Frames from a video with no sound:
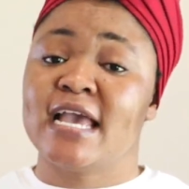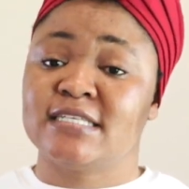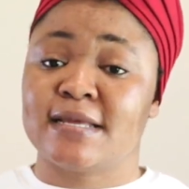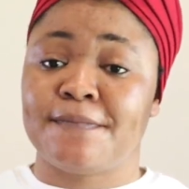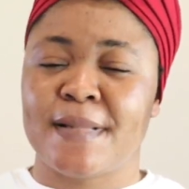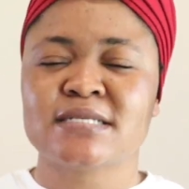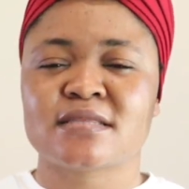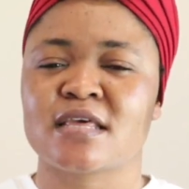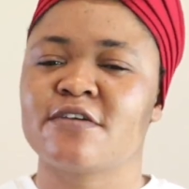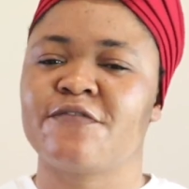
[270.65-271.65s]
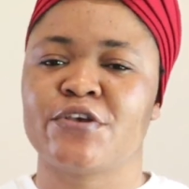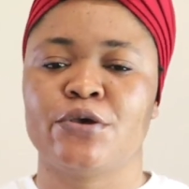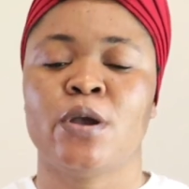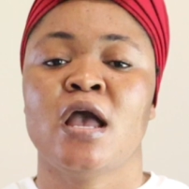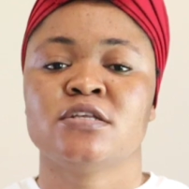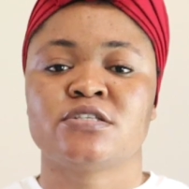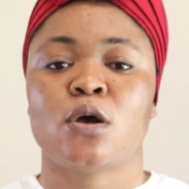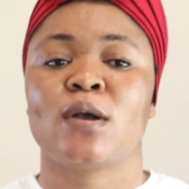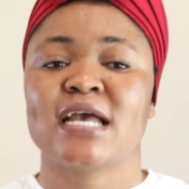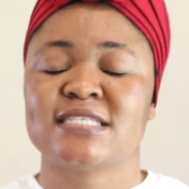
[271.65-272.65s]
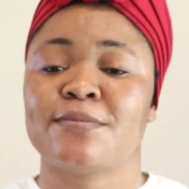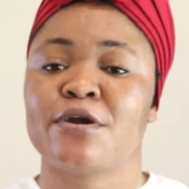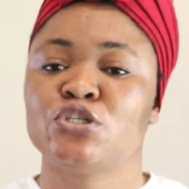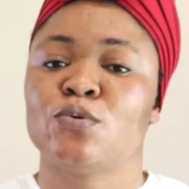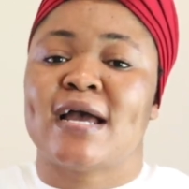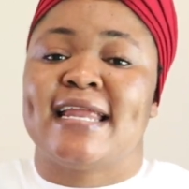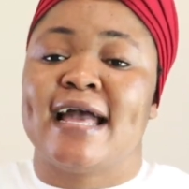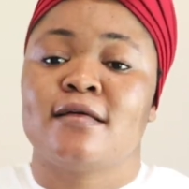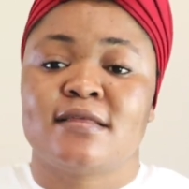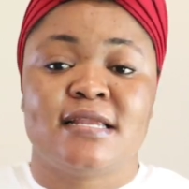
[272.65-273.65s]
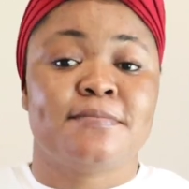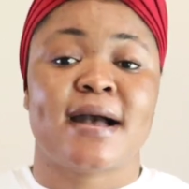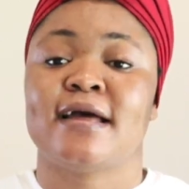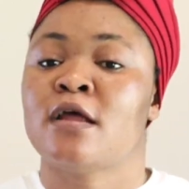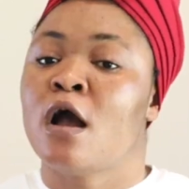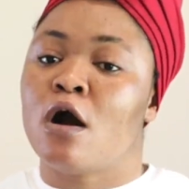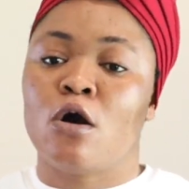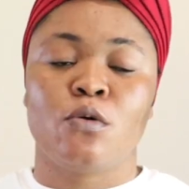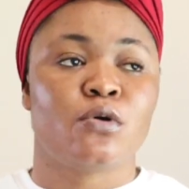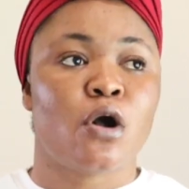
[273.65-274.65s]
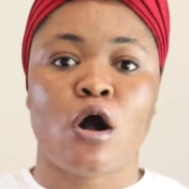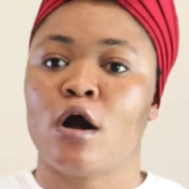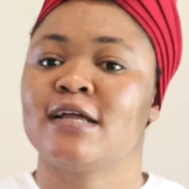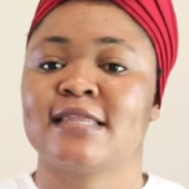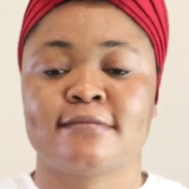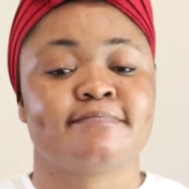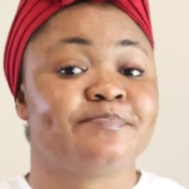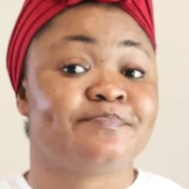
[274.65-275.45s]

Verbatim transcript: it's the best thing for you so getting married to an elderly man oh god